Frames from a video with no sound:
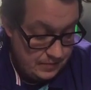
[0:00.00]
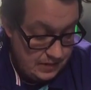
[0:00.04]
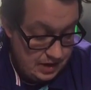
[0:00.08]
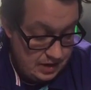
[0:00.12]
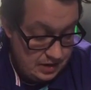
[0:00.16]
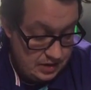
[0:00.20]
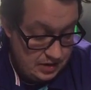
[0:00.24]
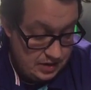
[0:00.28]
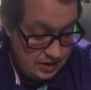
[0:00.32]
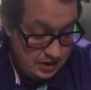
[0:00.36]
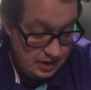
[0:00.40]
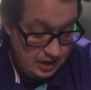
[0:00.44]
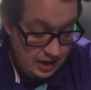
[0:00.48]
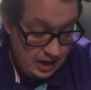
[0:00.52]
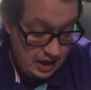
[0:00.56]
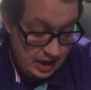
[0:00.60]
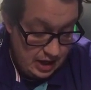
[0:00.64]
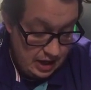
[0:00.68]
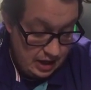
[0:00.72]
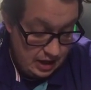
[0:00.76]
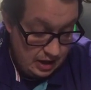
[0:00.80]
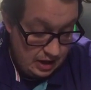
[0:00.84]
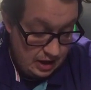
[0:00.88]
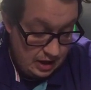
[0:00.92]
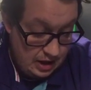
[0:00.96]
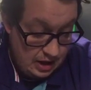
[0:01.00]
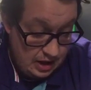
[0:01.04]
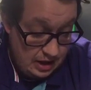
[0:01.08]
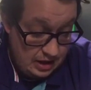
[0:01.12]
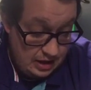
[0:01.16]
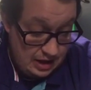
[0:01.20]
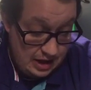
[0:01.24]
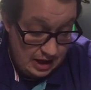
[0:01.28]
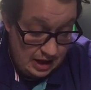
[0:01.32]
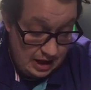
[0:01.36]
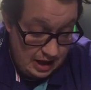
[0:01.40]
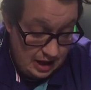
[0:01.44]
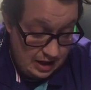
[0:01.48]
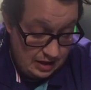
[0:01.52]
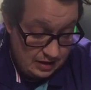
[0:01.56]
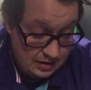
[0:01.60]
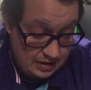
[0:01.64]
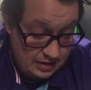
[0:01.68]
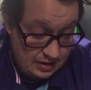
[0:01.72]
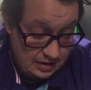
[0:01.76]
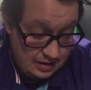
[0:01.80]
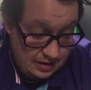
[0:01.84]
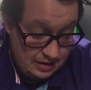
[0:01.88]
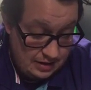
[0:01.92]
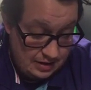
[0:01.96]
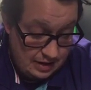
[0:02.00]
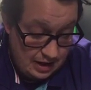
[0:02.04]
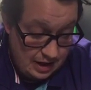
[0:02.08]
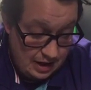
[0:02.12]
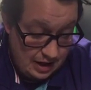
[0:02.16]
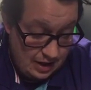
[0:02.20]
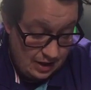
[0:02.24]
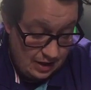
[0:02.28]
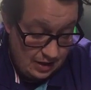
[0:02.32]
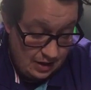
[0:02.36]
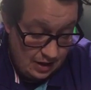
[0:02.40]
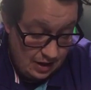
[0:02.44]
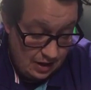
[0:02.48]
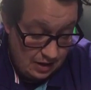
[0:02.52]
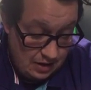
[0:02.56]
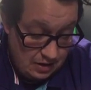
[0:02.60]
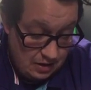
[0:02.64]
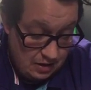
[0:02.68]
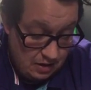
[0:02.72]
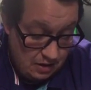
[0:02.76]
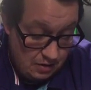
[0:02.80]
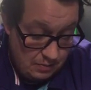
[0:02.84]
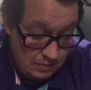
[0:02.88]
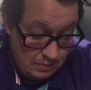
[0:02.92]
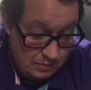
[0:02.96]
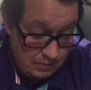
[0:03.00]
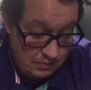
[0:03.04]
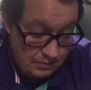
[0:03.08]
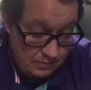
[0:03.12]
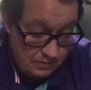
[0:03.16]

So yeah, I can't